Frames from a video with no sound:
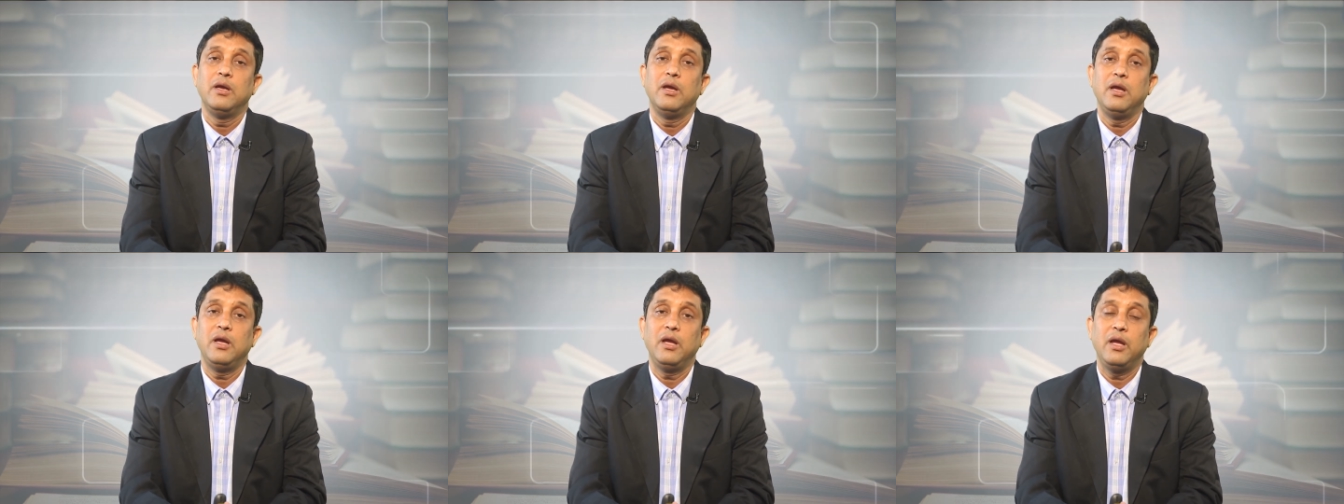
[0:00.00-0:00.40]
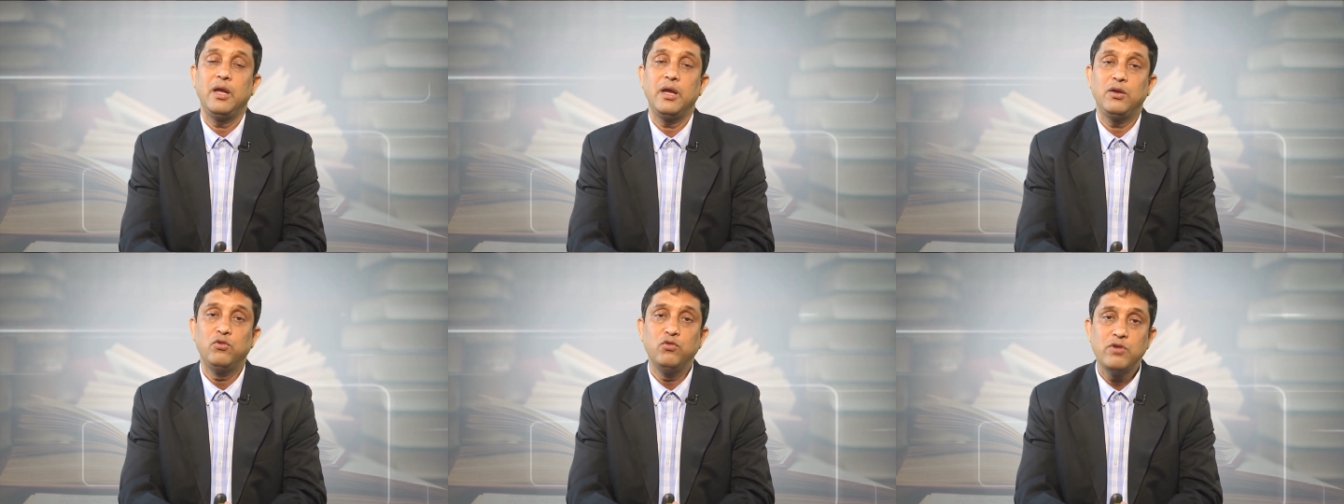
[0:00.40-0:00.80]

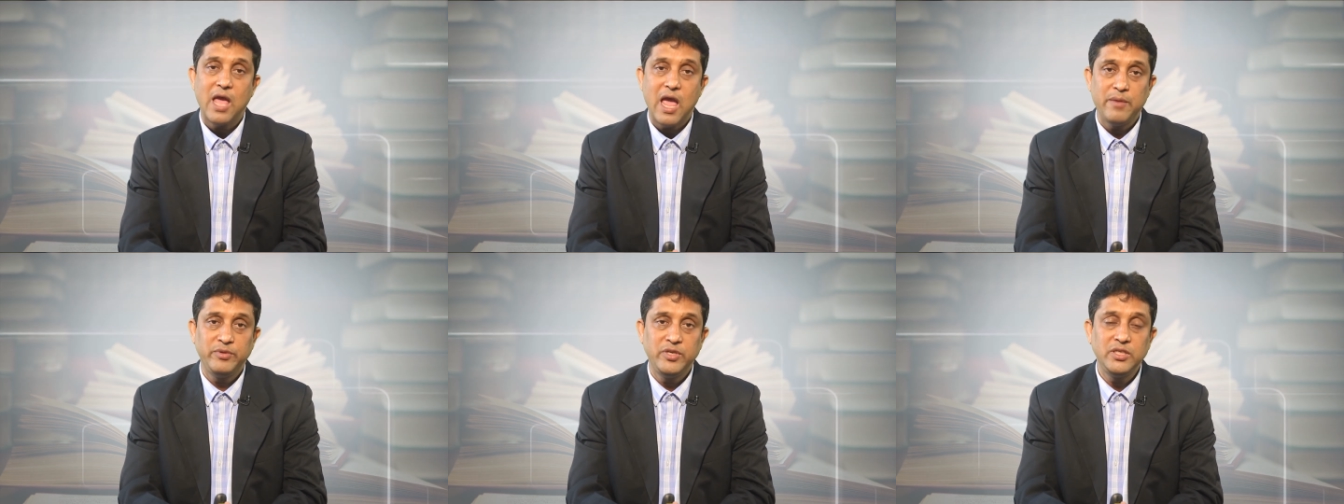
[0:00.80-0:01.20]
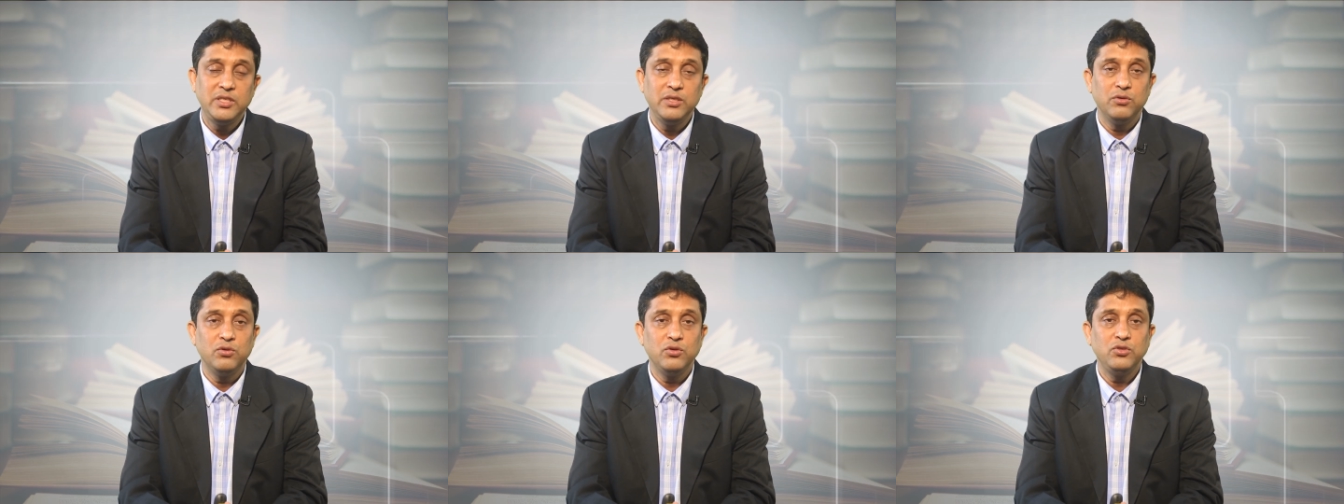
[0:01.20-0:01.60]
good
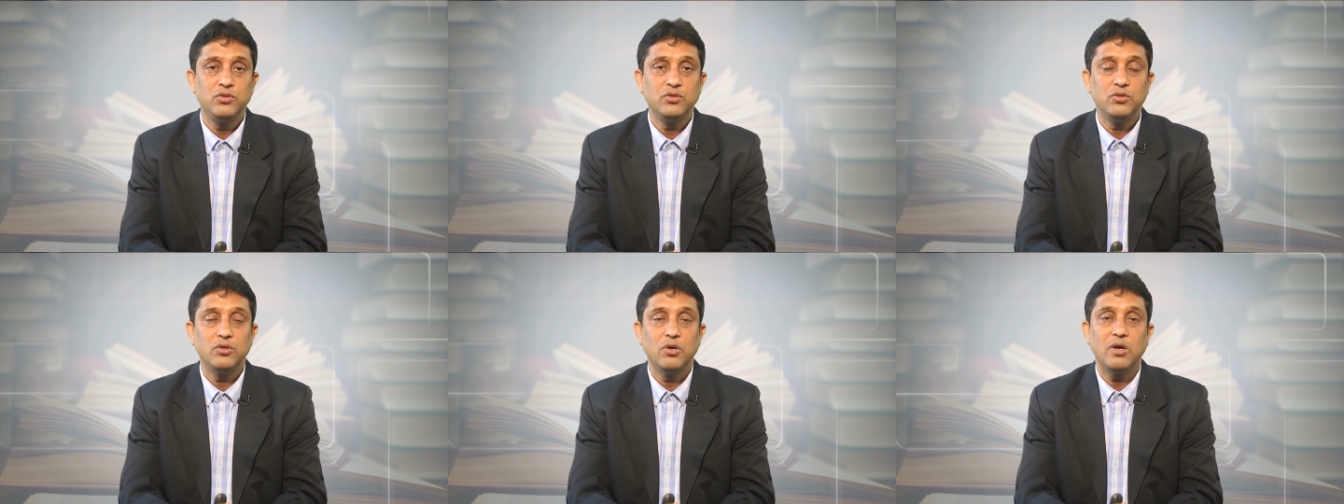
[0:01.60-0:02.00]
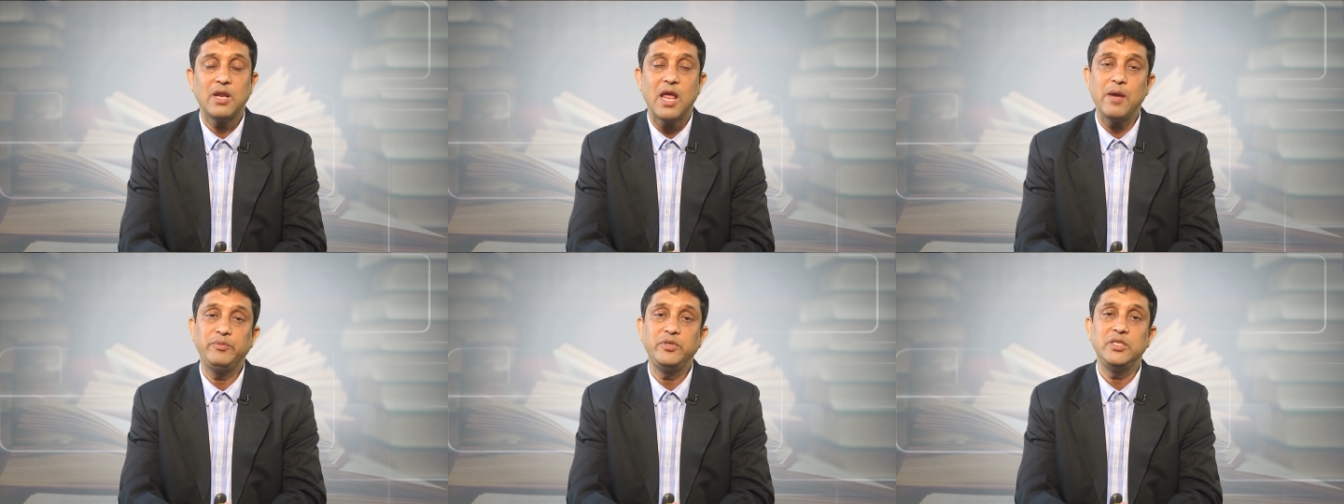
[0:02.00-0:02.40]
aptitude or
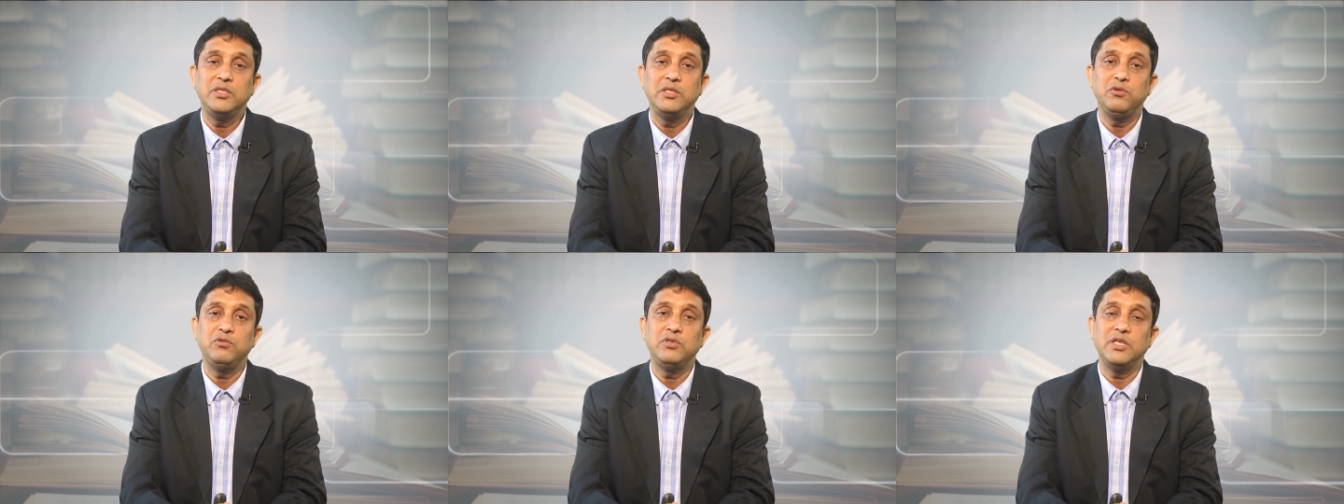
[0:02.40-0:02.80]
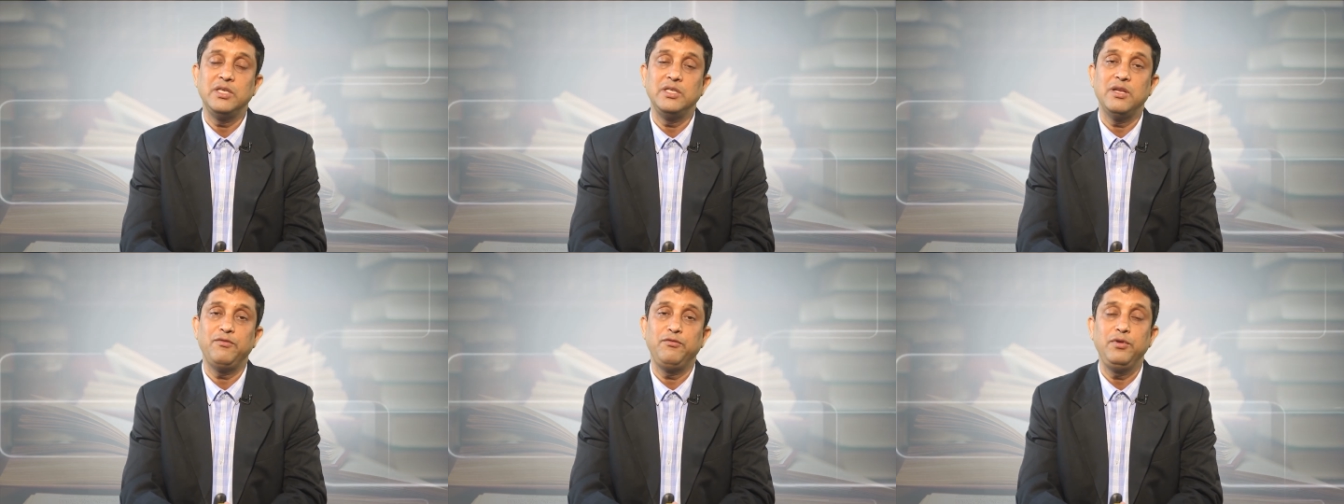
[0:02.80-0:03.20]
aptitude
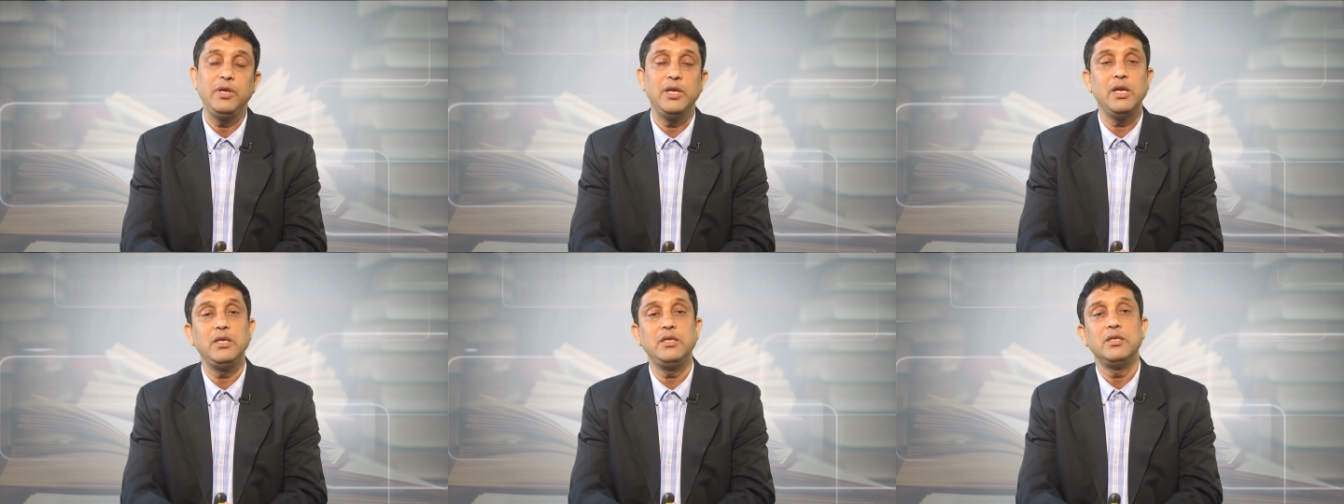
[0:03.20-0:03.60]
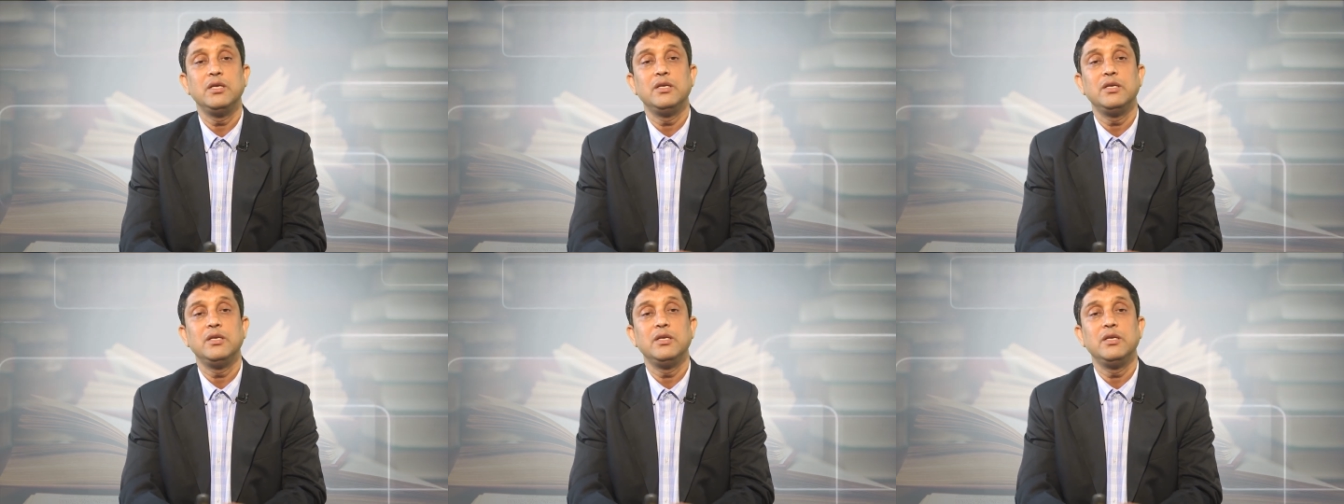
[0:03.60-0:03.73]
in a field,